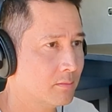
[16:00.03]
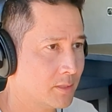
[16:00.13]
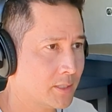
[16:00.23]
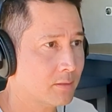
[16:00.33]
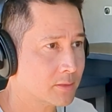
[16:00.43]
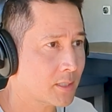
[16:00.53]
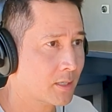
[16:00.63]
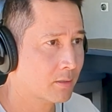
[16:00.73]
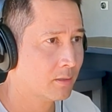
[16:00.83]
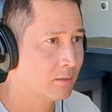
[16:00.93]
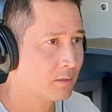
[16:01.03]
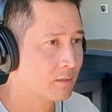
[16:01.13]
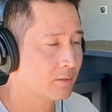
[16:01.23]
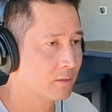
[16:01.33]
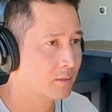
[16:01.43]
sales tiger
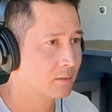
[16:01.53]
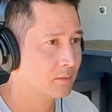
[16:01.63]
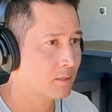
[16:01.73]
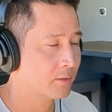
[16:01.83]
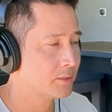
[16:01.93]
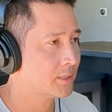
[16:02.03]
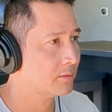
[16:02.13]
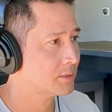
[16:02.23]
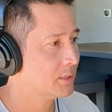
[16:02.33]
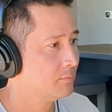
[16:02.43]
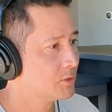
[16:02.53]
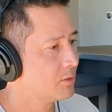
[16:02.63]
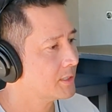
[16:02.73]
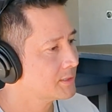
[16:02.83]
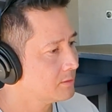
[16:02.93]
on our sales team.
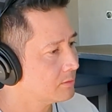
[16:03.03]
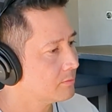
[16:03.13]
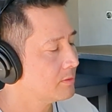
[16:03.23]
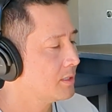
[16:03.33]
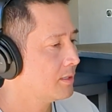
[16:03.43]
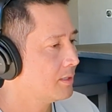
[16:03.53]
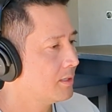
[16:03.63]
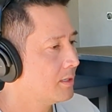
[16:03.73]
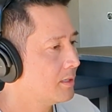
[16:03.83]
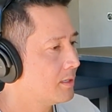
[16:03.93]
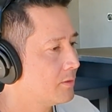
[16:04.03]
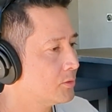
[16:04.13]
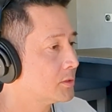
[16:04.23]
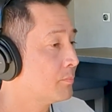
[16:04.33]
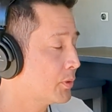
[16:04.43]
So
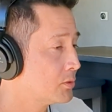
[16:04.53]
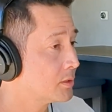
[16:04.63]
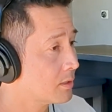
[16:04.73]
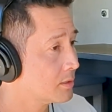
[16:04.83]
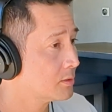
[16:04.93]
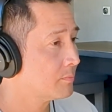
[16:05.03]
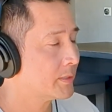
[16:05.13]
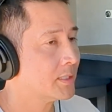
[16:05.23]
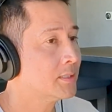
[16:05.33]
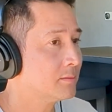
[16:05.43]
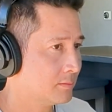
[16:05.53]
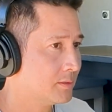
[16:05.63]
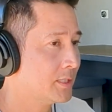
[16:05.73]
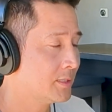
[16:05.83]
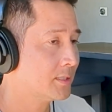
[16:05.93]
there's some pros and cons to it, but it
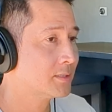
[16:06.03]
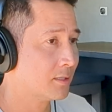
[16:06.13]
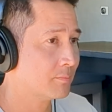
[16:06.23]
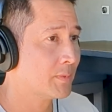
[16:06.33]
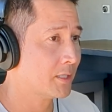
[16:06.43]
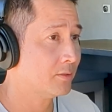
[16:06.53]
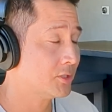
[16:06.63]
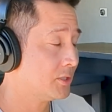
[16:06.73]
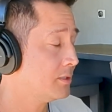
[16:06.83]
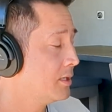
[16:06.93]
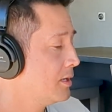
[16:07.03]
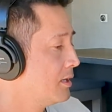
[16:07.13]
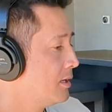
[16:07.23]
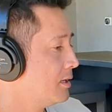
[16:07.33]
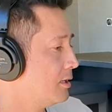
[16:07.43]
does suck my energy.
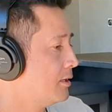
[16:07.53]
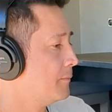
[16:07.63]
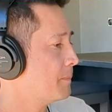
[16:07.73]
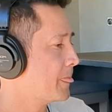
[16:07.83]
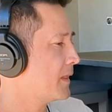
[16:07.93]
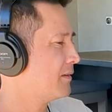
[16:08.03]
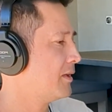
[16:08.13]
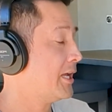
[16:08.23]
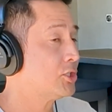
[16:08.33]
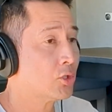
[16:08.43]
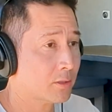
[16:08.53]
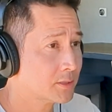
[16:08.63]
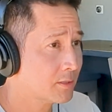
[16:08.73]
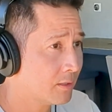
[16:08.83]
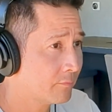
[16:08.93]
HR
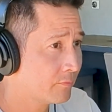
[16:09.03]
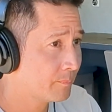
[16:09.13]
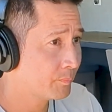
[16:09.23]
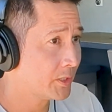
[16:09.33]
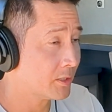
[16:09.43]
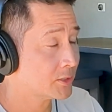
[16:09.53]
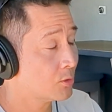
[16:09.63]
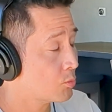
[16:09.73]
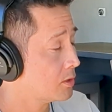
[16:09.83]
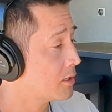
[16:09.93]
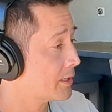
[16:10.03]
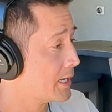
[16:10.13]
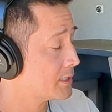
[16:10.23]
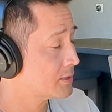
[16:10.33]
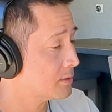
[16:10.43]
stuff, I still wear a lot of
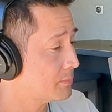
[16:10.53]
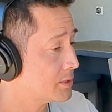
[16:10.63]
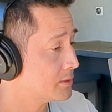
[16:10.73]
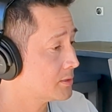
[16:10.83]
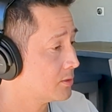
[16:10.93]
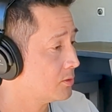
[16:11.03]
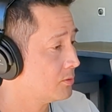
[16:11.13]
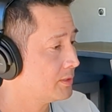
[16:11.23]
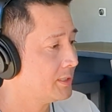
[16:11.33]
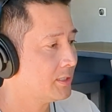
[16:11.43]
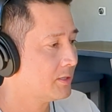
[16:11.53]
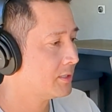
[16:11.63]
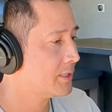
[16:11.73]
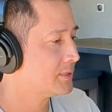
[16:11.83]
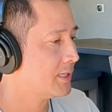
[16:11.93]
hats in the business. So
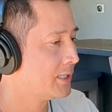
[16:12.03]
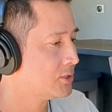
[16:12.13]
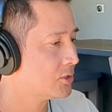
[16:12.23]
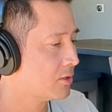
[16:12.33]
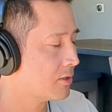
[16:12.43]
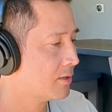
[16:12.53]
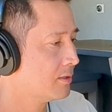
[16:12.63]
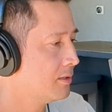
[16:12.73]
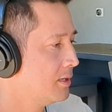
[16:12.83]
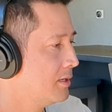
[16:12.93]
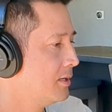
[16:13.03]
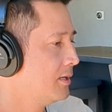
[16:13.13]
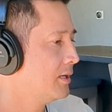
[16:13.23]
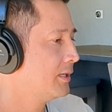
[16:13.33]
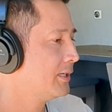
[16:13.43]
anything that's HR,
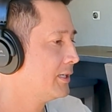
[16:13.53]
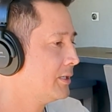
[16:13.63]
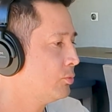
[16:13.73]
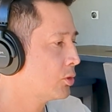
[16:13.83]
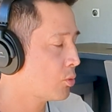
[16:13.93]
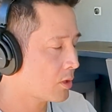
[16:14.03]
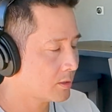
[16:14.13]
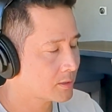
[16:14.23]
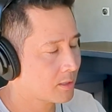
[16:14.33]
it requires